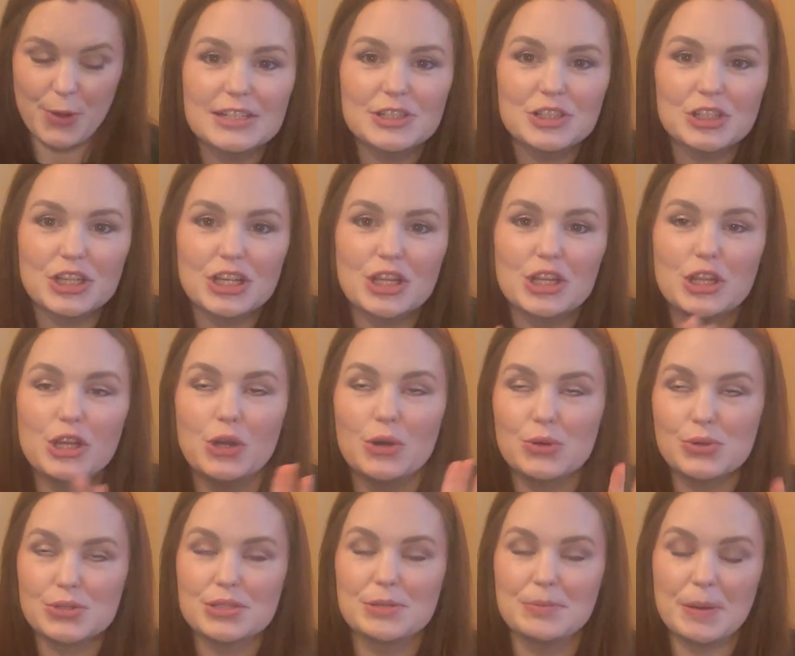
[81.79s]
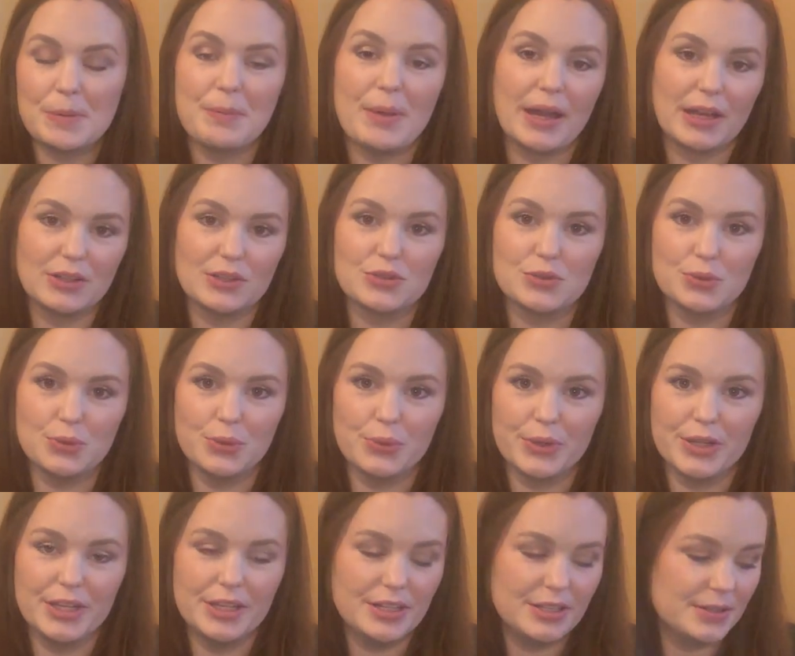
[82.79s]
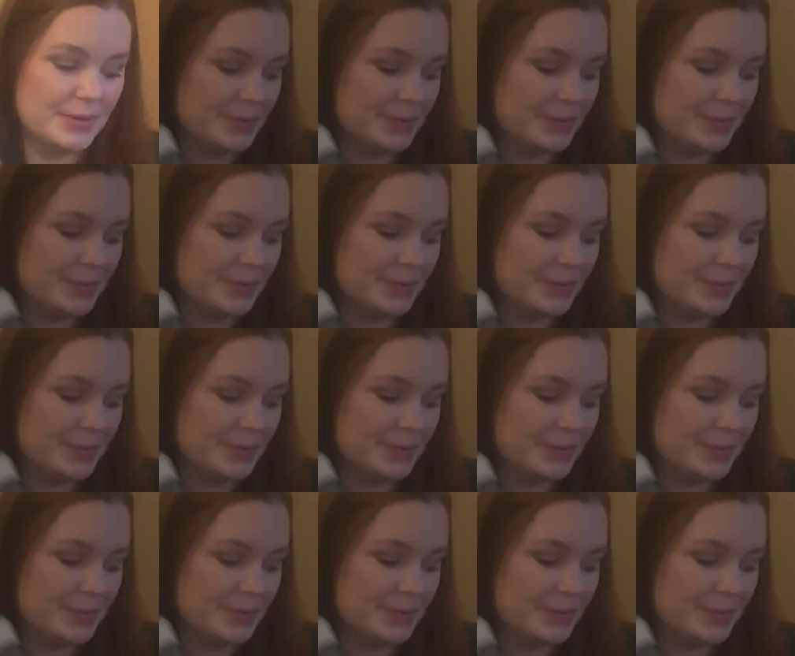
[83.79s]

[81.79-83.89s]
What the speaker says: Essentially the ultimate back to school read.